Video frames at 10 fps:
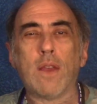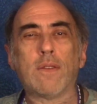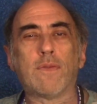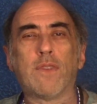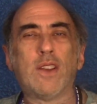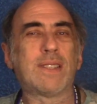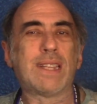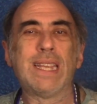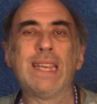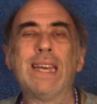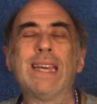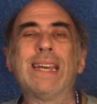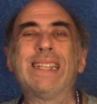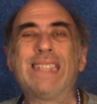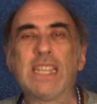Firstly,
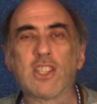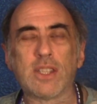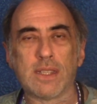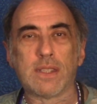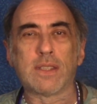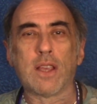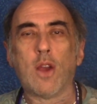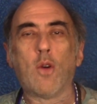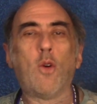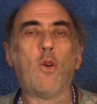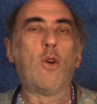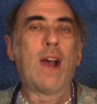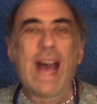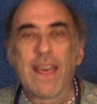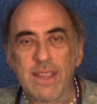addictions or
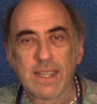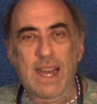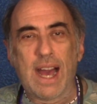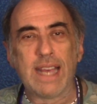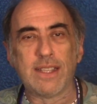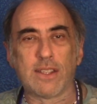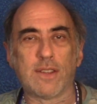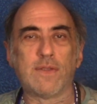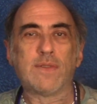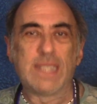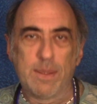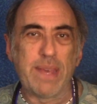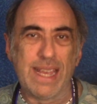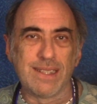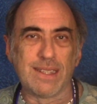other kinds of
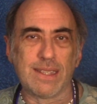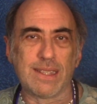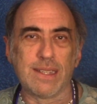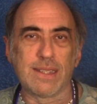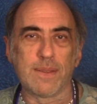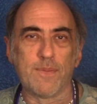dependencies.